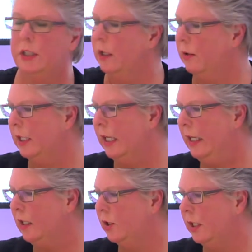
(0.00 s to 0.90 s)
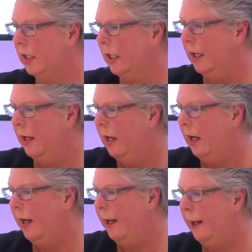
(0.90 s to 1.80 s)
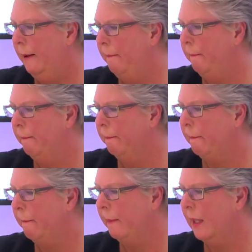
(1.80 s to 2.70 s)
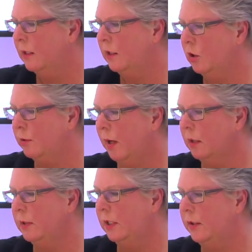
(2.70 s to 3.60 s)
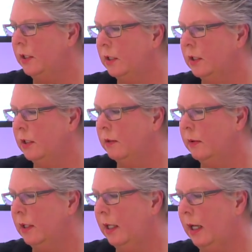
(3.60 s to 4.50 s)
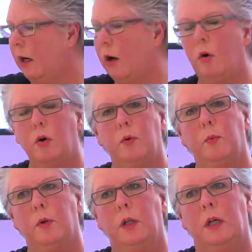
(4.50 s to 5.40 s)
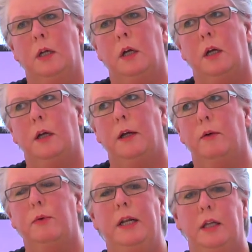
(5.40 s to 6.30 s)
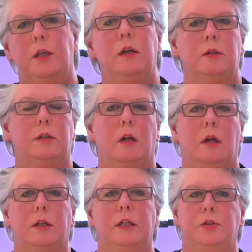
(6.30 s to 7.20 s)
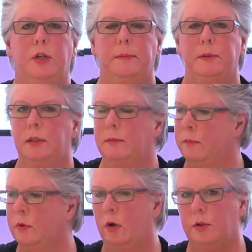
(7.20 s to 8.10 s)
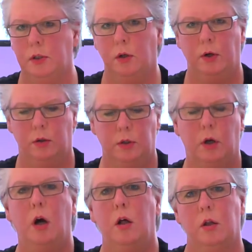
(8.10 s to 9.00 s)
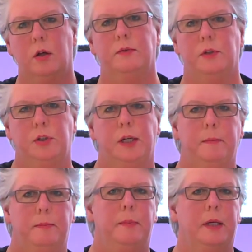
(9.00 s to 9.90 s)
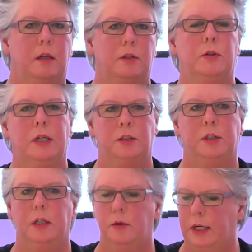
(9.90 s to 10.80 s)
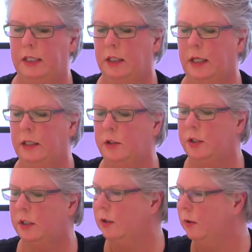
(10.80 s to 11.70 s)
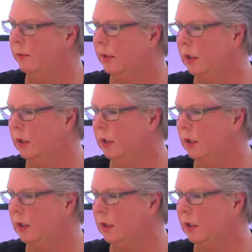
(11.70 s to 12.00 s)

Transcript: generate energy. So smart materials are already used a lot in ships, also on the hull of the ship, because you can generate the energy to it,